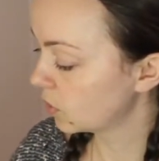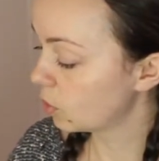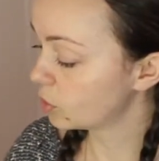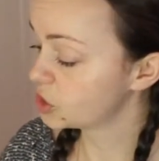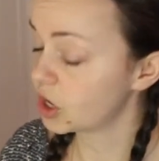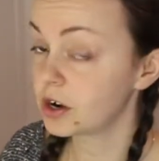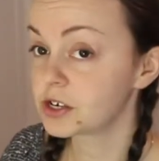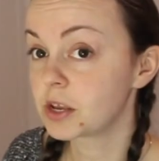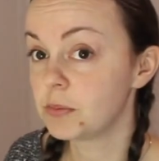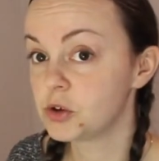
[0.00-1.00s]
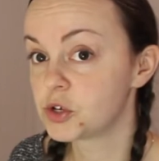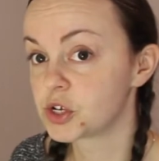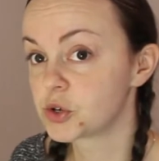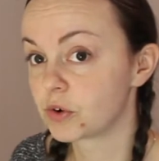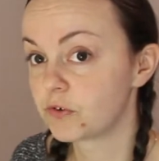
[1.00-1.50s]
Old jars can be used to
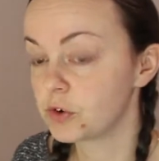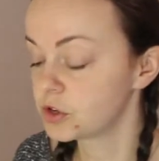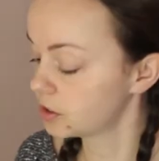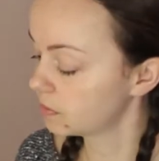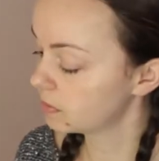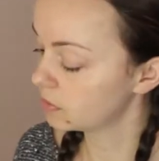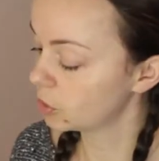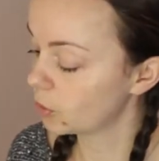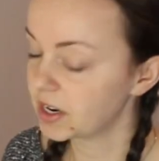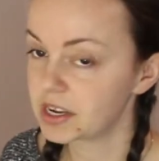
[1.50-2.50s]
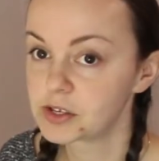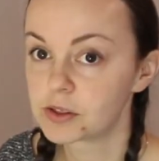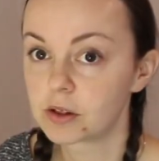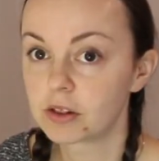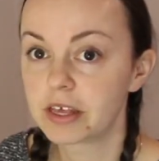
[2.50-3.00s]
store food, look quite nice
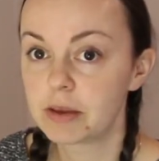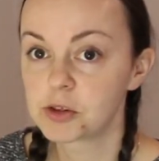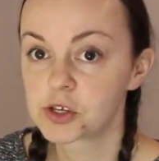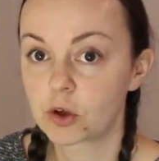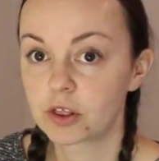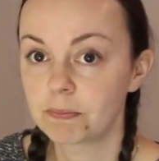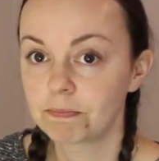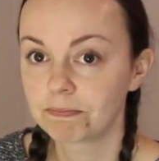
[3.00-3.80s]
with little labels on them.